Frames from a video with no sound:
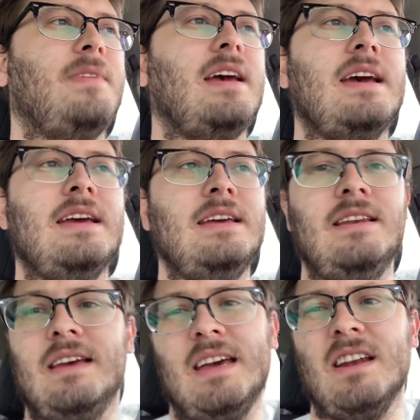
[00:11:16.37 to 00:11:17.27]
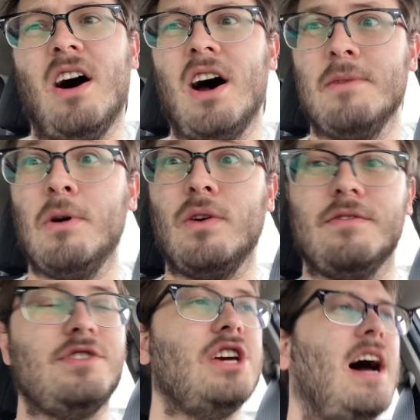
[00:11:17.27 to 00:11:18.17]
an
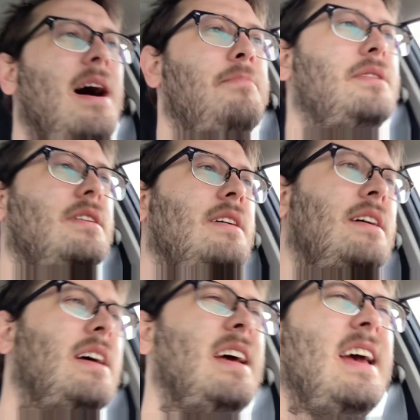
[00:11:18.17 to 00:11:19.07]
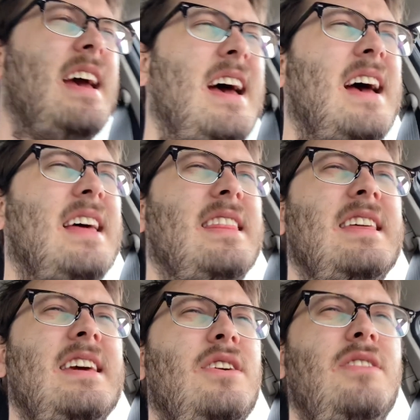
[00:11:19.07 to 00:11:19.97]
automotive shop.
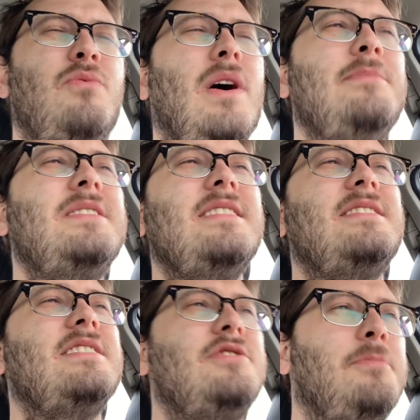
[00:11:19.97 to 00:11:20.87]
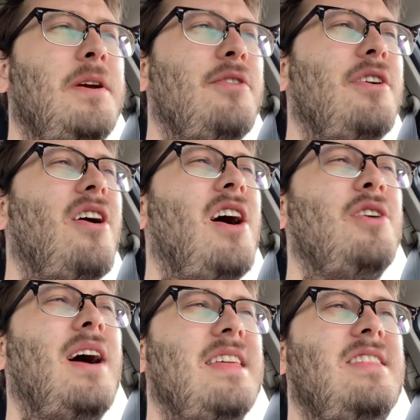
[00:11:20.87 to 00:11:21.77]
The website says Superior
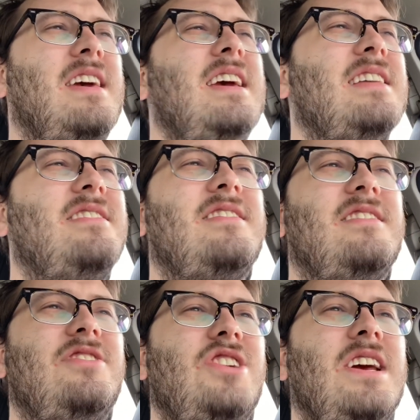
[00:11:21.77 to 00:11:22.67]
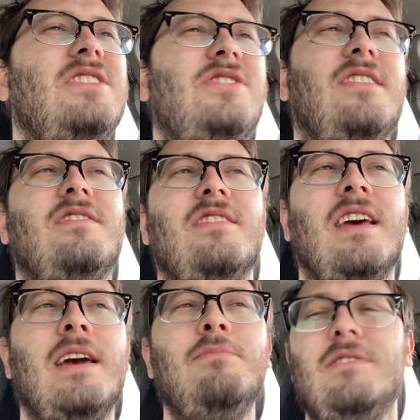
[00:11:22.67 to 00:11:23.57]
Auto. I think it's changed its
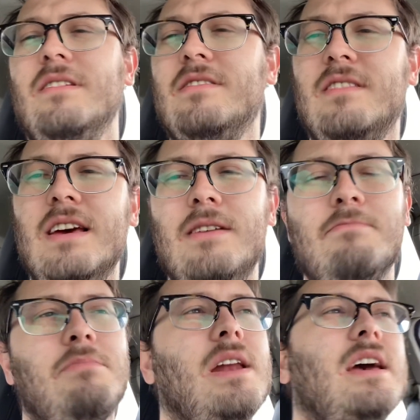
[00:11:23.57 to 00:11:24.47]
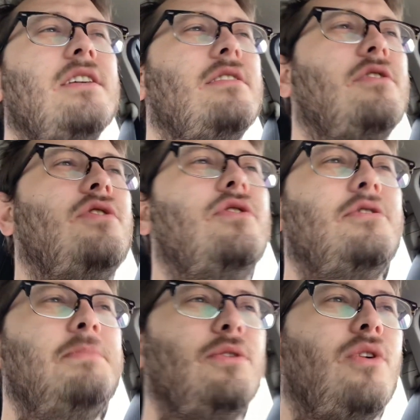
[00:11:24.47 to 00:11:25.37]
name since then, but I
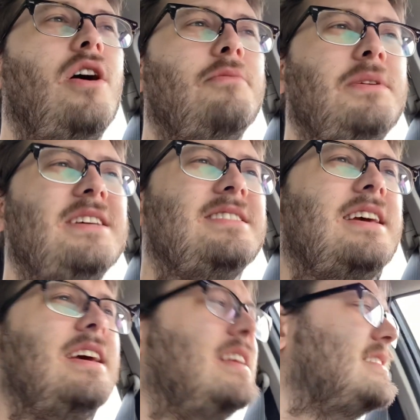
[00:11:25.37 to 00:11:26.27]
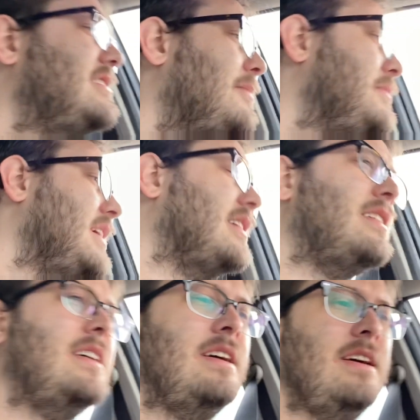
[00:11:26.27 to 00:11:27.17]
could be wrong because, again, it's something
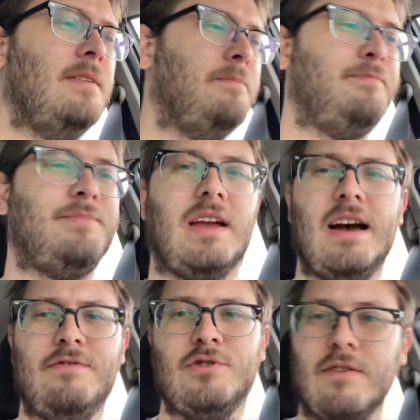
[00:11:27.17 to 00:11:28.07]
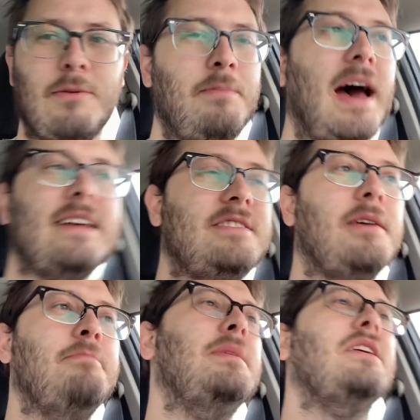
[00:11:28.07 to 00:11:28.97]
I've driven past
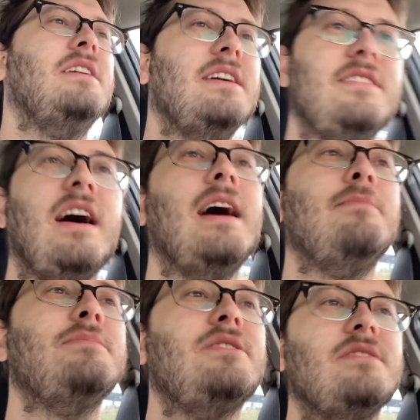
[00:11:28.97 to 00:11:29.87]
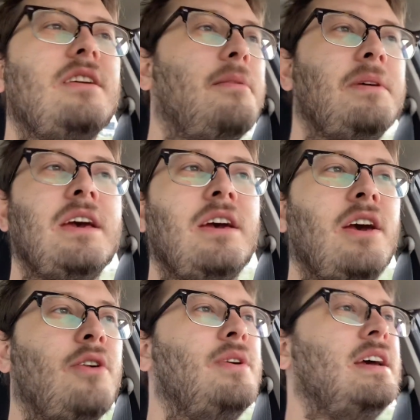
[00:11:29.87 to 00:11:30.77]
a million times, coming and
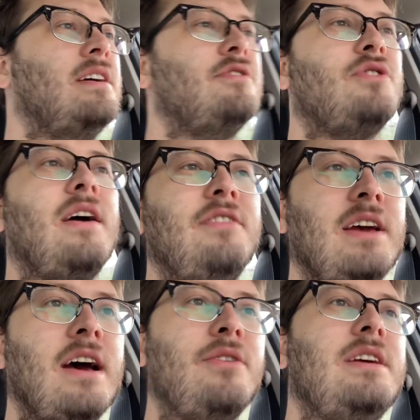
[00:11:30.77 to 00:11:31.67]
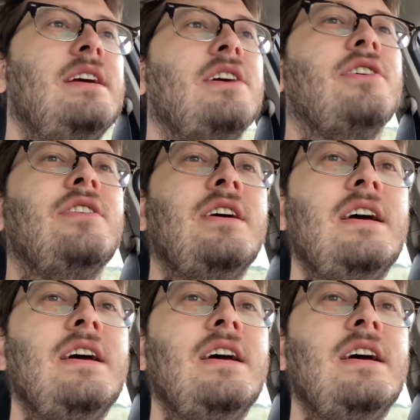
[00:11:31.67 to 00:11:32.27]
going, driving out here.